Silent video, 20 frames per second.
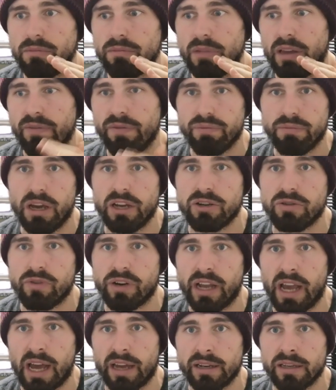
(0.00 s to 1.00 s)
information
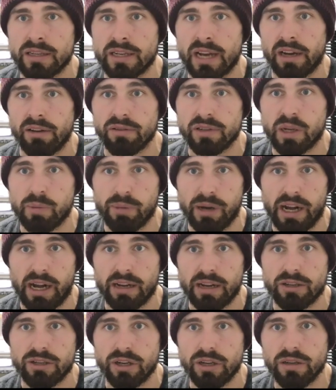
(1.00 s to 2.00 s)
regarding Stendhal's
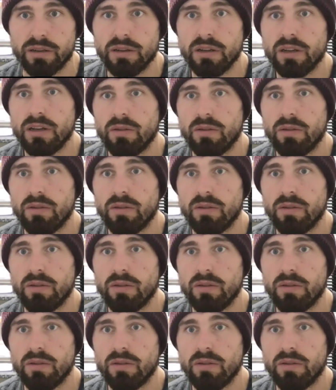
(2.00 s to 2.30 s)
departure,